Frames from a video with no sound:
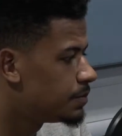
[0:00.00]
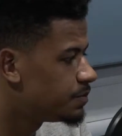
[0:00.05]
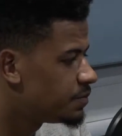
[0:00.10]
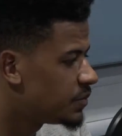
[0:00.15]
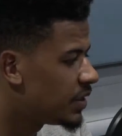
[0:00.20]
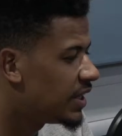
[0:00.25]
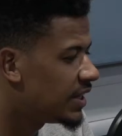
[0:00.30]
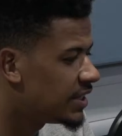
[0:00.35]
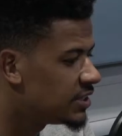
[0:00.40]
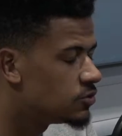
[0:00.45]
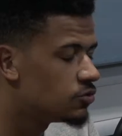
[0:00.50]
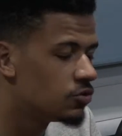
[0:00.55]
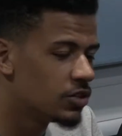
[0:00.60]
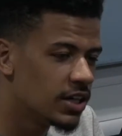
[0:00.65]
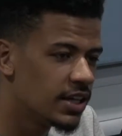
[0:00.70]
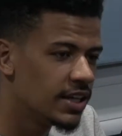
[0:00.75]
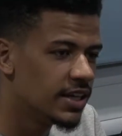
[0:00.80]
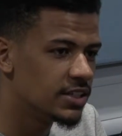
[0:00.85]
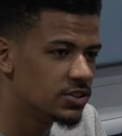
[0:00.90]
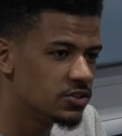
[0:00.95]
it is
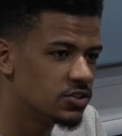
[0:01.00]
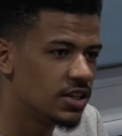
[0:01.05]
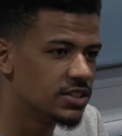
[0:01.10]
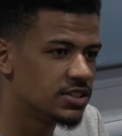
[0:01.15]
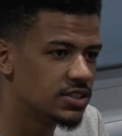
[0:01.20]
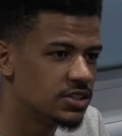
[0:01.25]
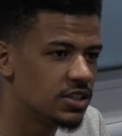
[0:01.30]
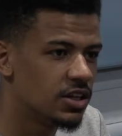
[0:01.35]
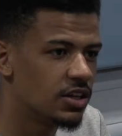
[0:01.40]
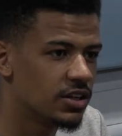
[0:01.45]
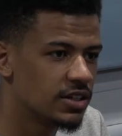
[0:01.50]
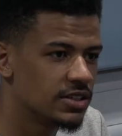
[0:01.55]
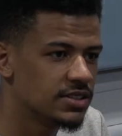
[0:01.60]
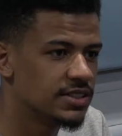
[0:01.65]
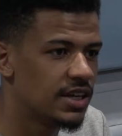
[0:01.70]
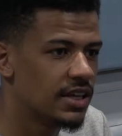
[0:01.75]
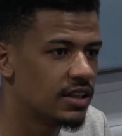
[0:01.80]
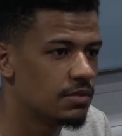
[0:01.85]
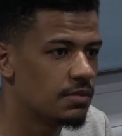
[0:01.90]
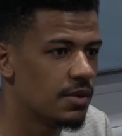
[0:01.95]
really interesting to look at
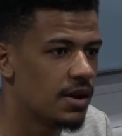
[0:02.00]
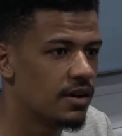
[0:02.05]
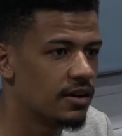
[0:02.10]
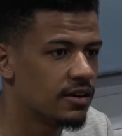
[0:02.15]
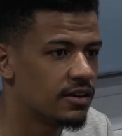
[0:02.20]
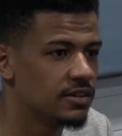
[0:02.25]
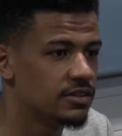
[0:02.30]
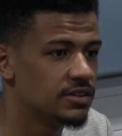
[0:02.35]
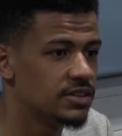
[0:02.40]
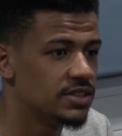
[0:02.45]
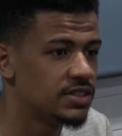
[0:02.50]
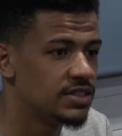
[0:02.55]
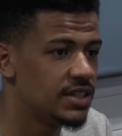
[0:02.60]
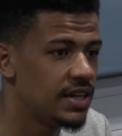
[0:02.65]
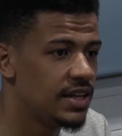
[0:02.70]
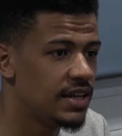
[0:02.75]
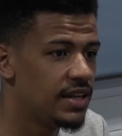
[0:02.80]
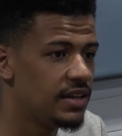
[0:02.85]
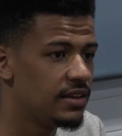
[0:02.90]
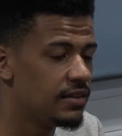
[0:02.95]
South America and
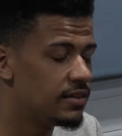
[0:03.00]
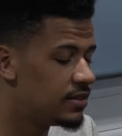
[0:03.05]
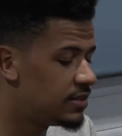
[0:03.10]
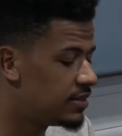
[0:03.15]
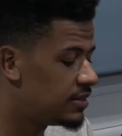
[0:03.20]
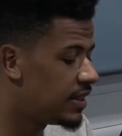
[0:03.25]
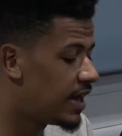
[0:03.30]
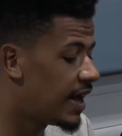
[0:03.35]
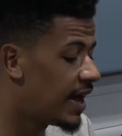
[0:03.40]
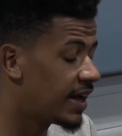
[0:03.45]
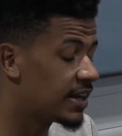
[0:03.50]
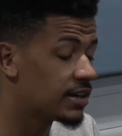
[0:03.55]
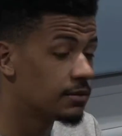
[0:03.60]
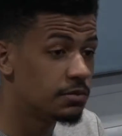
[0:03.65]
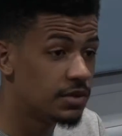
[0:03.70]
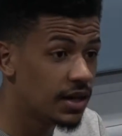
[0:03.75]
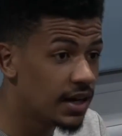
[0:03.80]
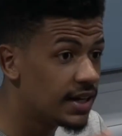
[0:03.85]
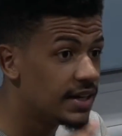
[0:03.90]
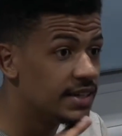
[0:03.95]
see their
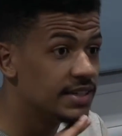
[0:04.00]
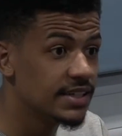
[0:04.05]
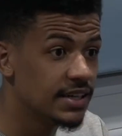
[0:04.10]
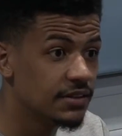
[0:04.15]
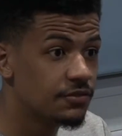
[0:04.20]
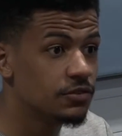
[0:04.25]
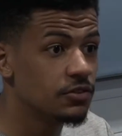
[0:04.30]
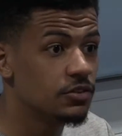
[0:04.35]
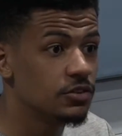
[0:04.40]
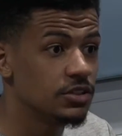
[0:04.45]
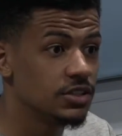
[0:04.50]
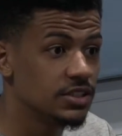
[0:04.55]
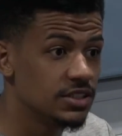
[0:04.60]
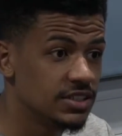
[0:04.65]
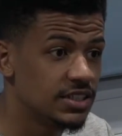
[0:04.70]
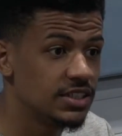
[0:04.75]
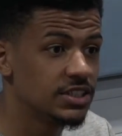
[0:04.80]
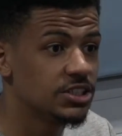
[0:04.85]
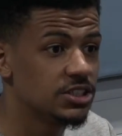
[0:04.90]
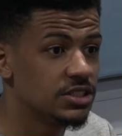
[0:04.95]
completely different
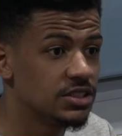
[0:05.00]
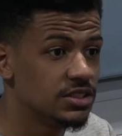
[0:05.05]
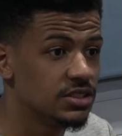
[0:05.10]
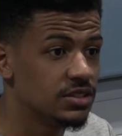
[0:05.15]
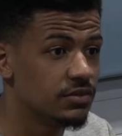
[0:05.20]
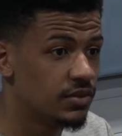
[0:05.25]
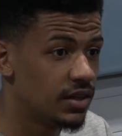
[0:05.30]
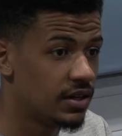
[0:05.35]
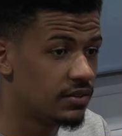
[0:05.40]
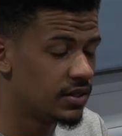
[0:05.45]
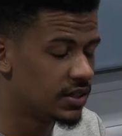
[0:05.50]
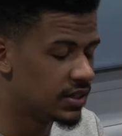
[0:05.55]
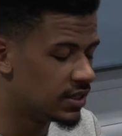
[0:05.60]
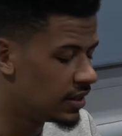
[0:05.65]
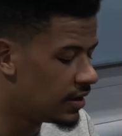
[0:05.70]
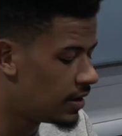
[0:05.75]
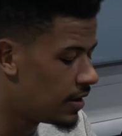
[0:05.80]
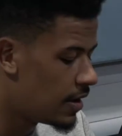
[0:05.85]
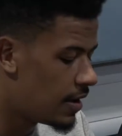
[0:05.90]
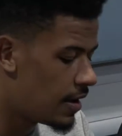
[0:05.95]
conditions of living,
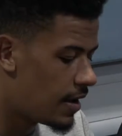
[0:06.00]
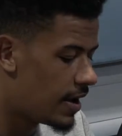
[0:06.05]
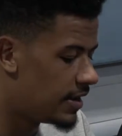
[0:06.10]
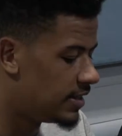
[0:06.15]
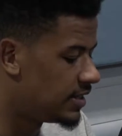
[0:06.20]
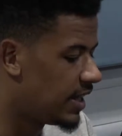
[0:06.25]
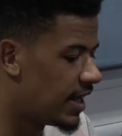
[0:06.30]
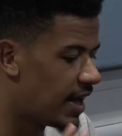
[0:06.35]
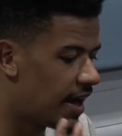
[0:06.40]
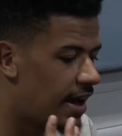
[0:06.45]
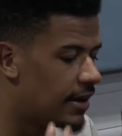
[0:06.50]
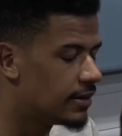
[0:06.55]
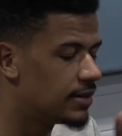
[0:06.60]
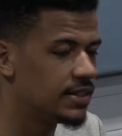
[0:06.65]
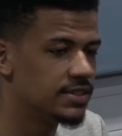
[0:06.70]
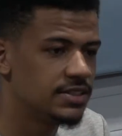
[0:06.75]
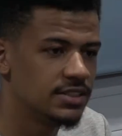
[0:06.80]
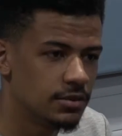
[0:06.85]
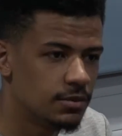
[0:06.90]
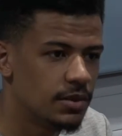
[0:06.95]
and yet how
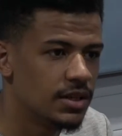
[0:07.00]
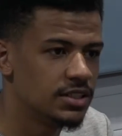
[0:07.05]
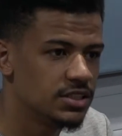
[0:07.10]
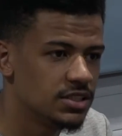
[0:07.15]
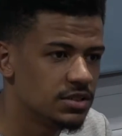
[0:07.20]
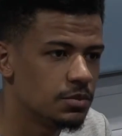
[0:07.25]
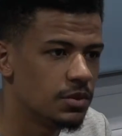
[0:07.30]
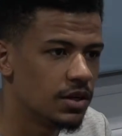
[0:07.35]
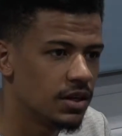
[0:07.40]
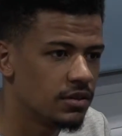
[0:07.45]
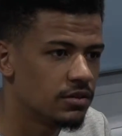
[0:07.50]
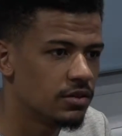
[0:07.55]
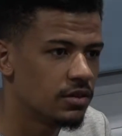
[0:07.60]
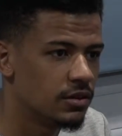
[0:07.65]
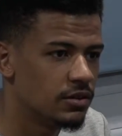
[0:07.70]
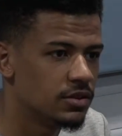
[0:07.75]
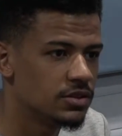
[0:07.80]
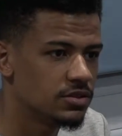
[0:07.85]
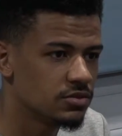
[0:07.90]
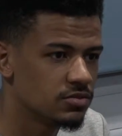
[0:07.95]
they still manage to break
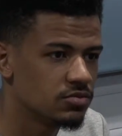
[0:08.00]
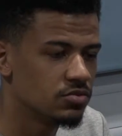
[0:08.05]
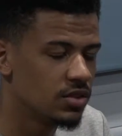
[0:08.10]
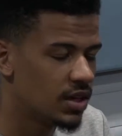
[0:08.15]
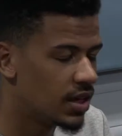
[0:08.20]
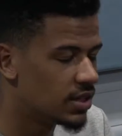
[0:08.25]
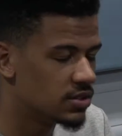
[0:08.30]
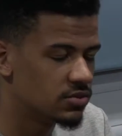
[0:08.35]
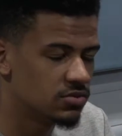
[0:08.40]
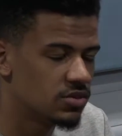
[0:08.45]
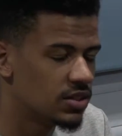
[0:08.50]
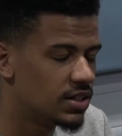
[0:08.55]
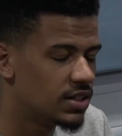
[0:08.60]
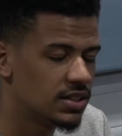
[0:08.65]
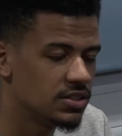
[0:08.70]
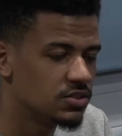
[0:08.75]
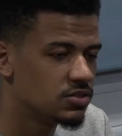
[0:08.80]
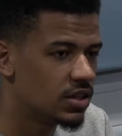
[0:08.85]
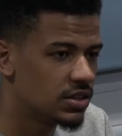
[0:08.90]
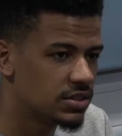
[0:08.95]
through. It's really
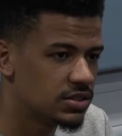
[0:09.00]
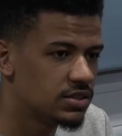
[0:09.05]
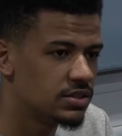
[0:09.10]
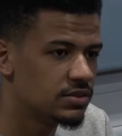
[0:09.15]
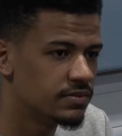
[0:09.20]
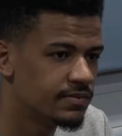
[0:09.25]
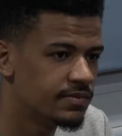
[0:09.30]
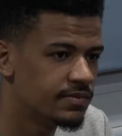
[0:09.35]
interesting.